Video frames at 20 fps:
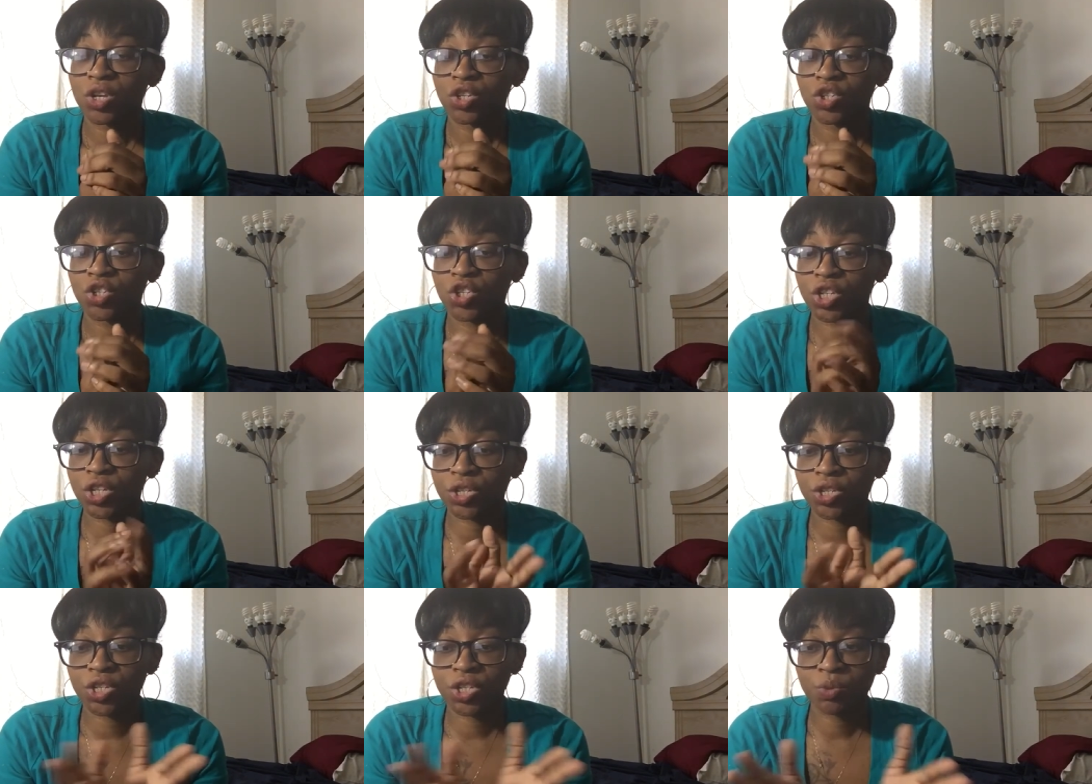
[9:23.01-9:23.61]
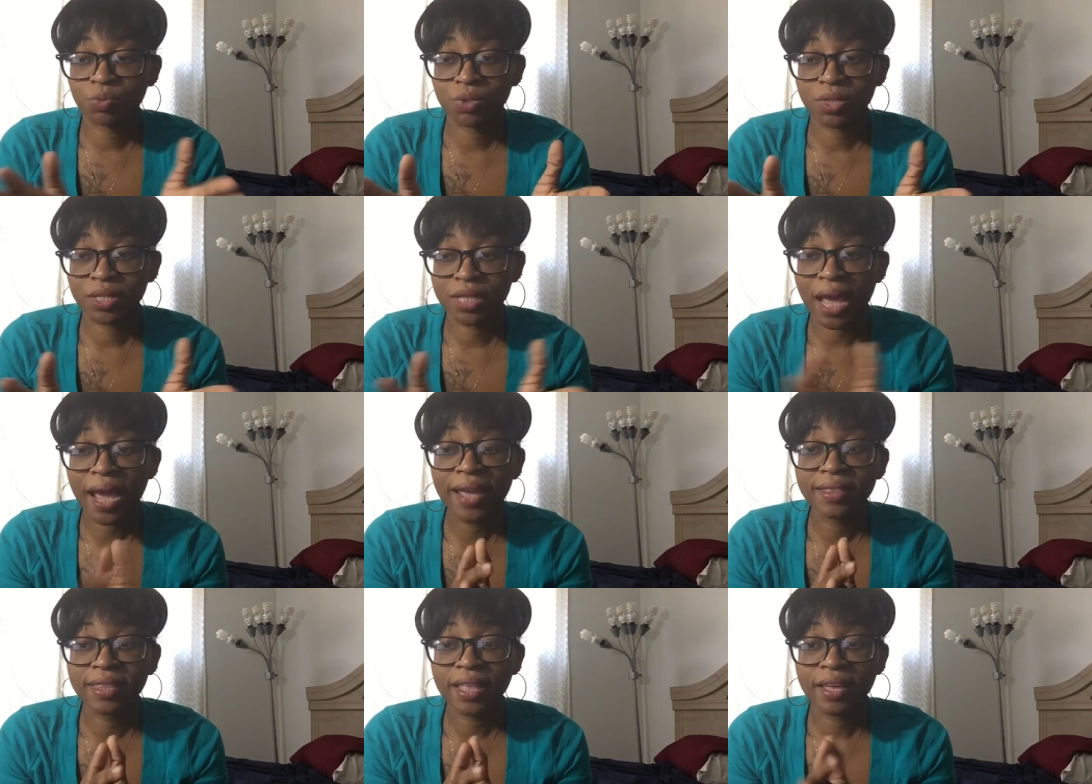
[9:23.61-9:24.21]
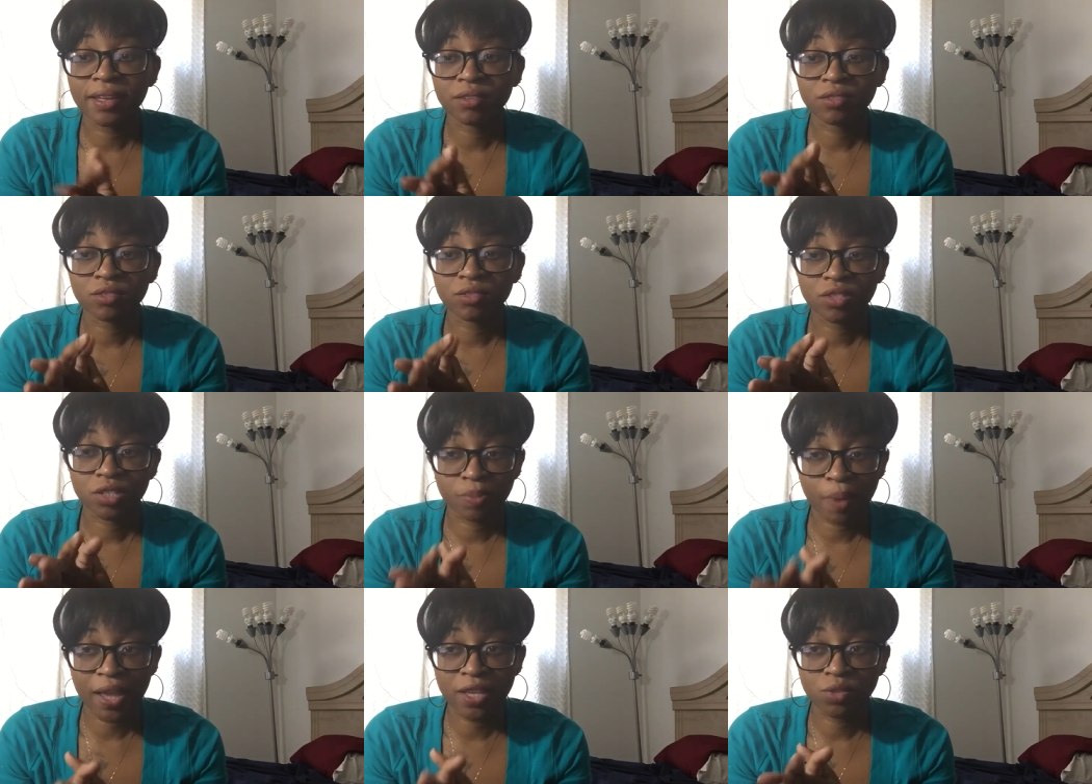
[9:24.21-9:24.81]
she was tight that
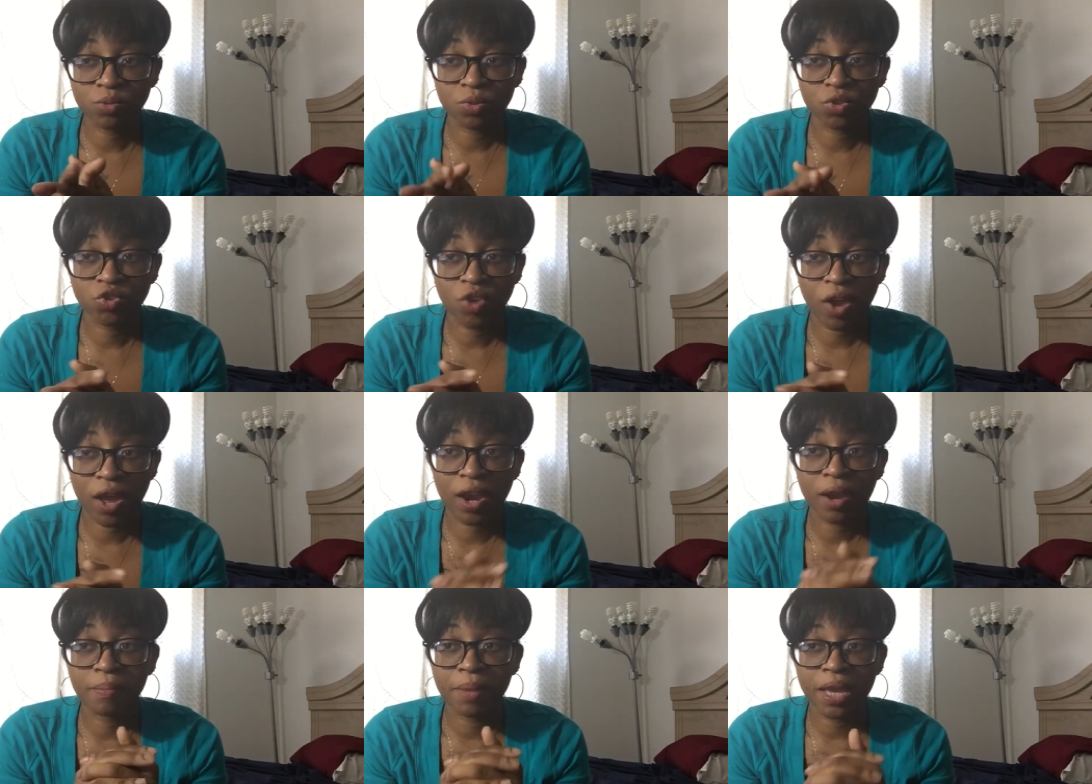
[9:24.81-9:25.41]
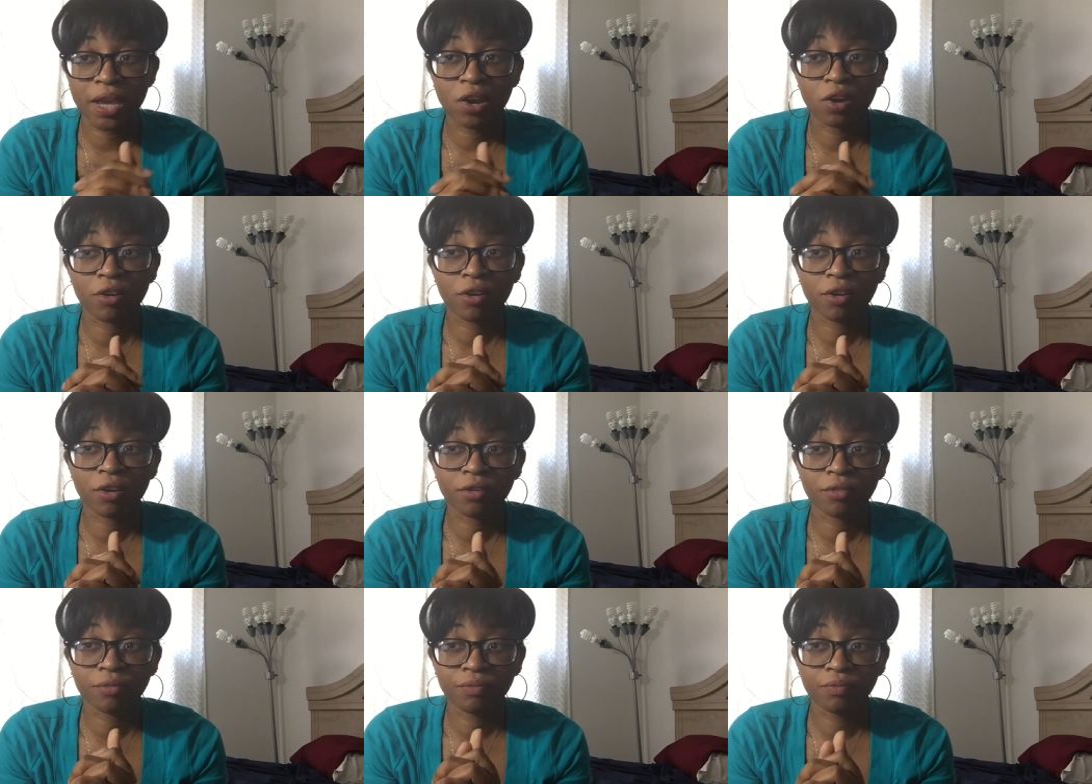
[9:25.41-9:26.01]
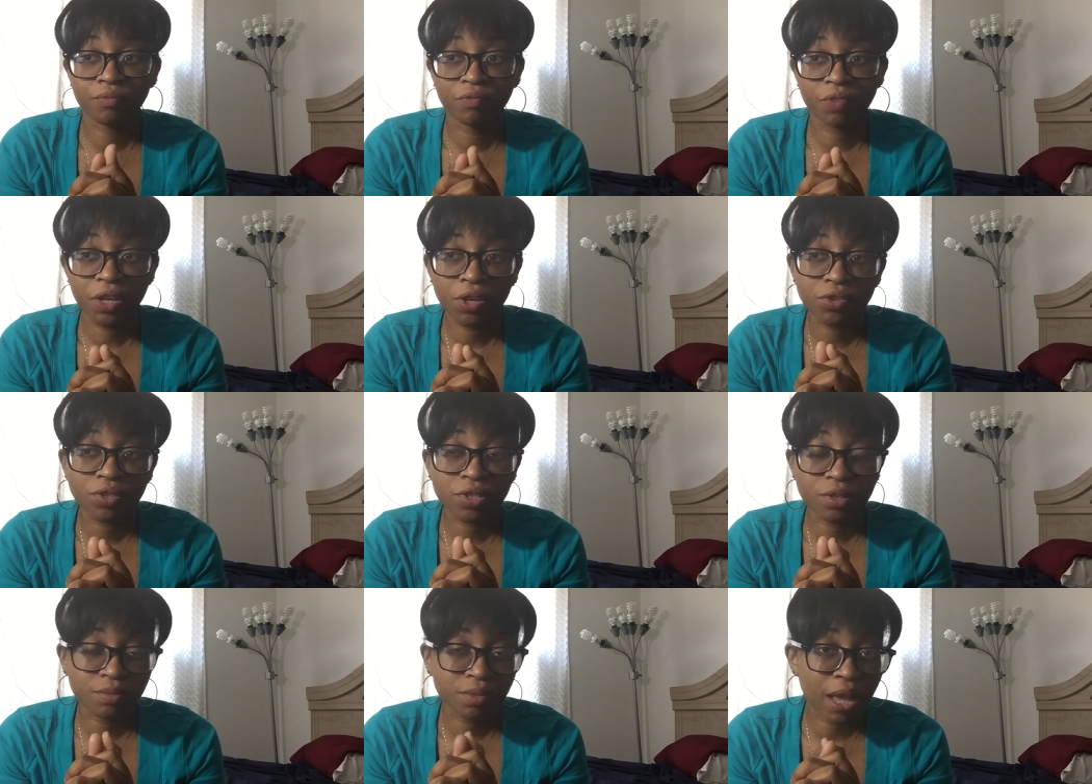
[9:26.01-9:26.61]
Spice was trying to make her
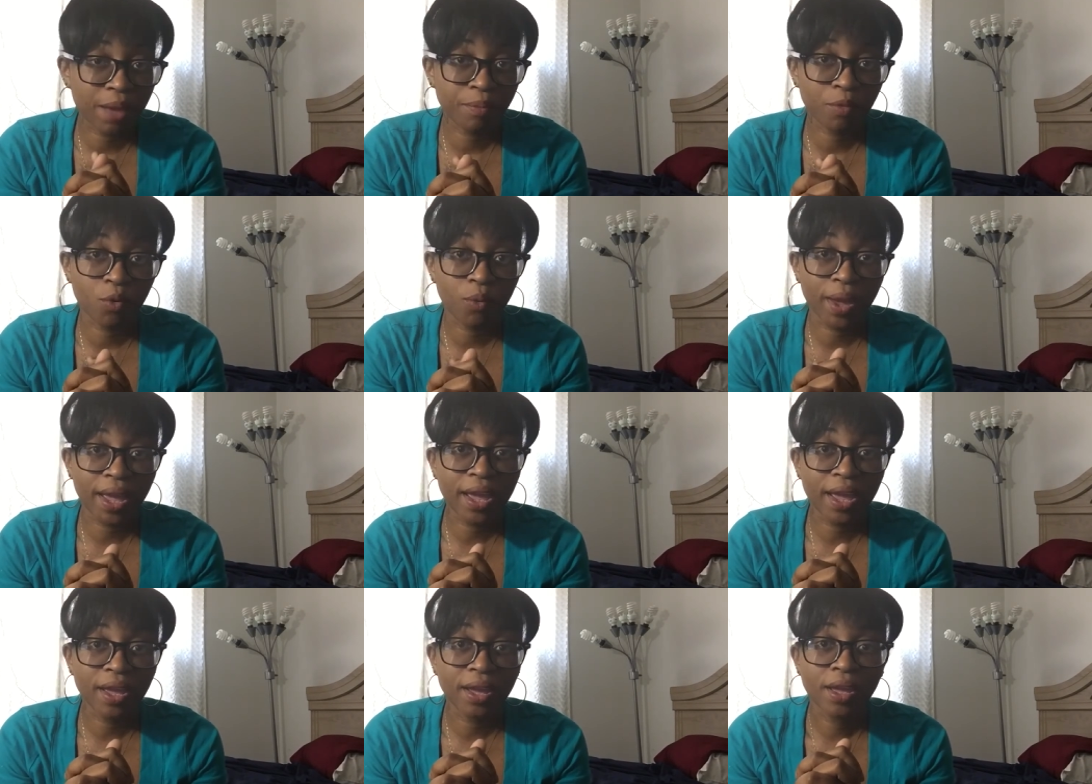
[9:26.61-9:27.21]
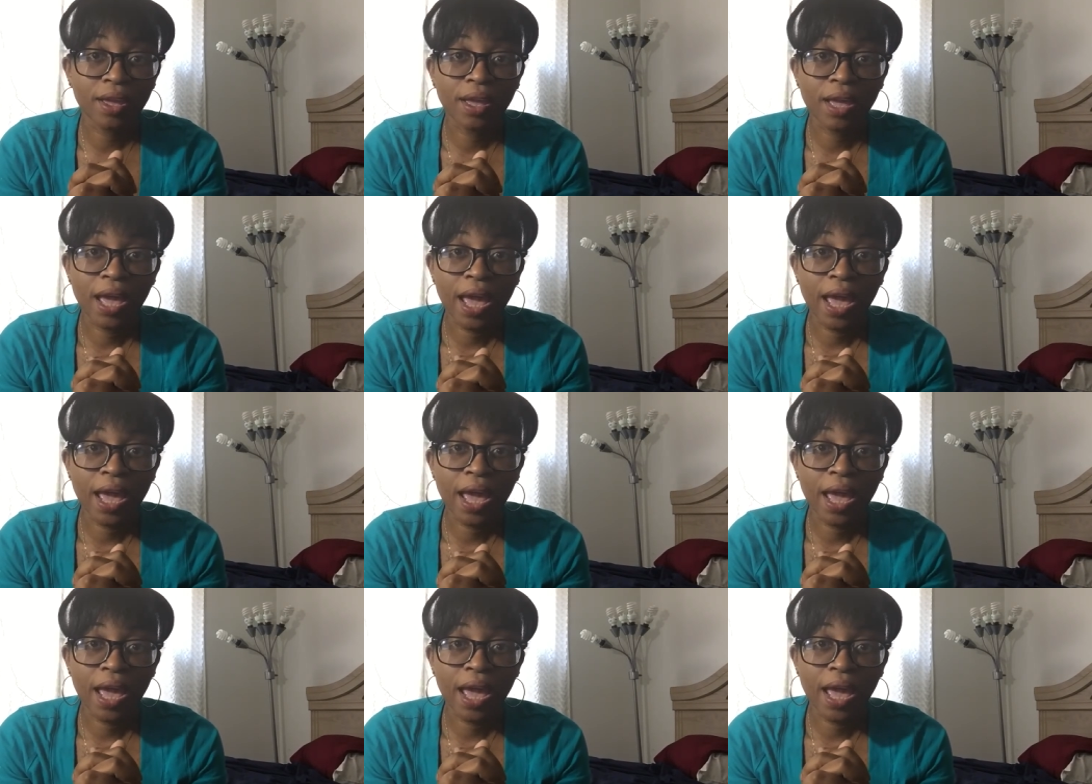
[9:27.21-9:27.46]
feel some type of way.